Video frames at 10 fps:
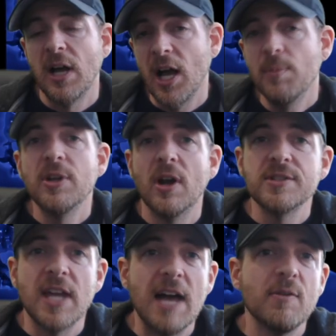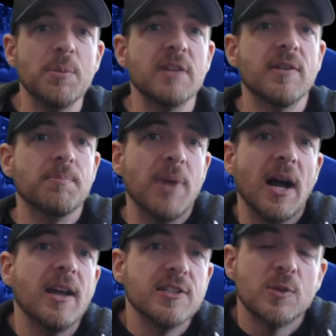I'll be honest, I have a bit of a
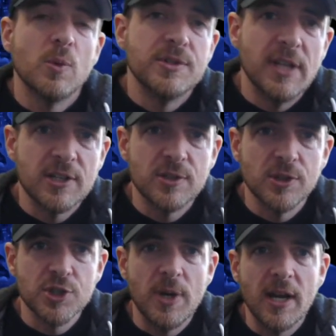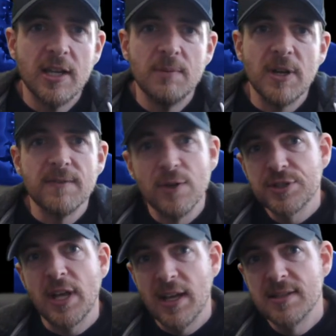bias towards external tracking. My
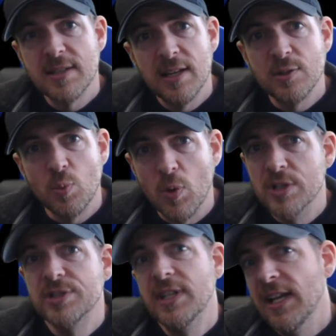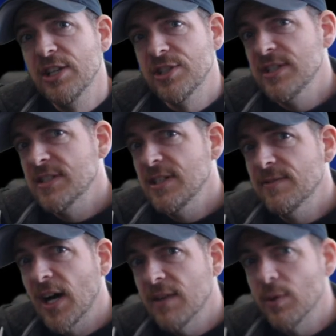first headset was an HTC
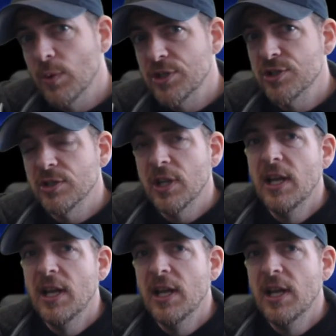Vive Original,